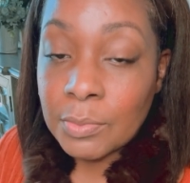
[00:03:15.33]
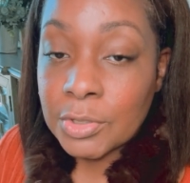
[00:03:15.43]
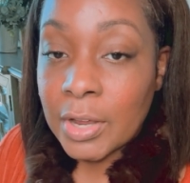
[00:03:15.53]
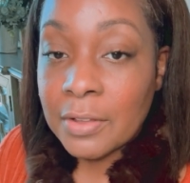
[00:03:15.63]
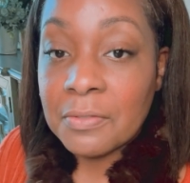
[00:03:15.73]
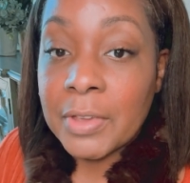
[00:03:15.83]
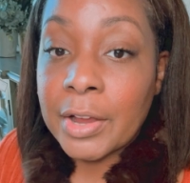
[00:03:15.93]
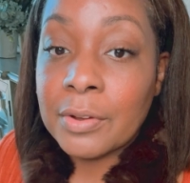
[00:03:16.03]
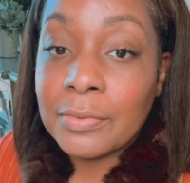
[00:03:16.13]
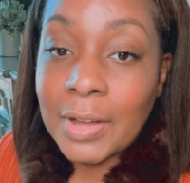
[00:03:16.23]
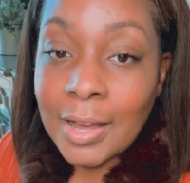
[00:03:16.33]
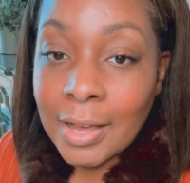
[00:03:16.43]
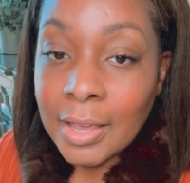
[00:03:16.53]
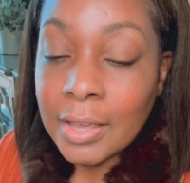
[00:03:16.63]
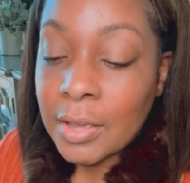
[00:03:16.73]
We're trying to
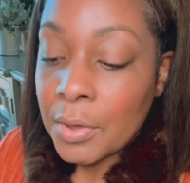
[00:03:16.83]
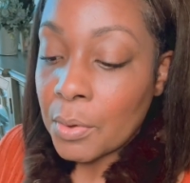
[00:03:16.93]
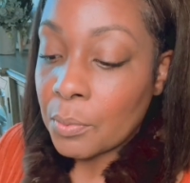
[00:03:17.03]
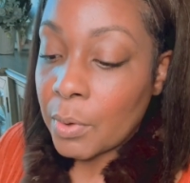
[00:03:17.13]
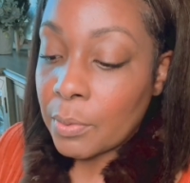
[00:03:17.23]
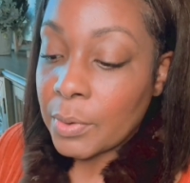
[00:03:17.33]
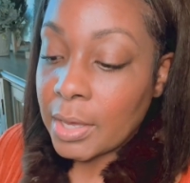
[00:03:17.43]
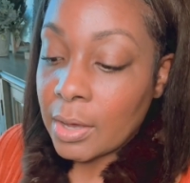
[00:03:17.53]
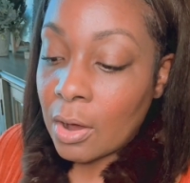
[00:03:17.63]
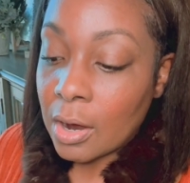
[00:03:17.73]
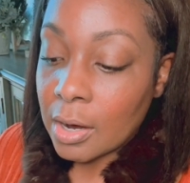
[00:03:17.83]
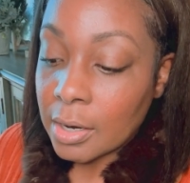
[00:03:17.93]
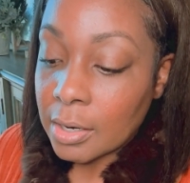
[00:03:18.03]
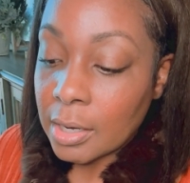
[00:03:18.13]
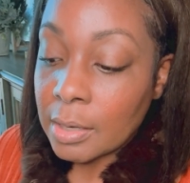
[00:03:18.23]
verify what we
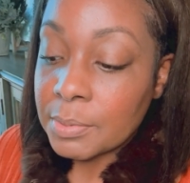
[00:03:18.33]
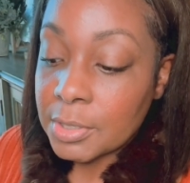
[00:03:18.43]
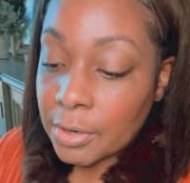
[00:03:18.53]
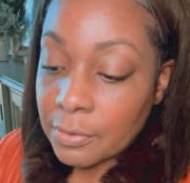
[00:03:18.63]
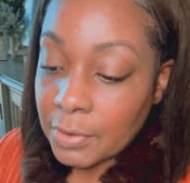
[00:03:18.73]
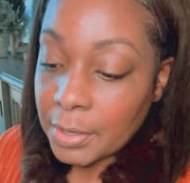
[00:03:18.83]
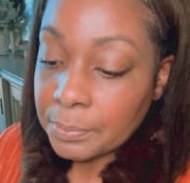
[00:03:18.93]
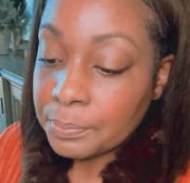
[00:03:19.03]
are observing.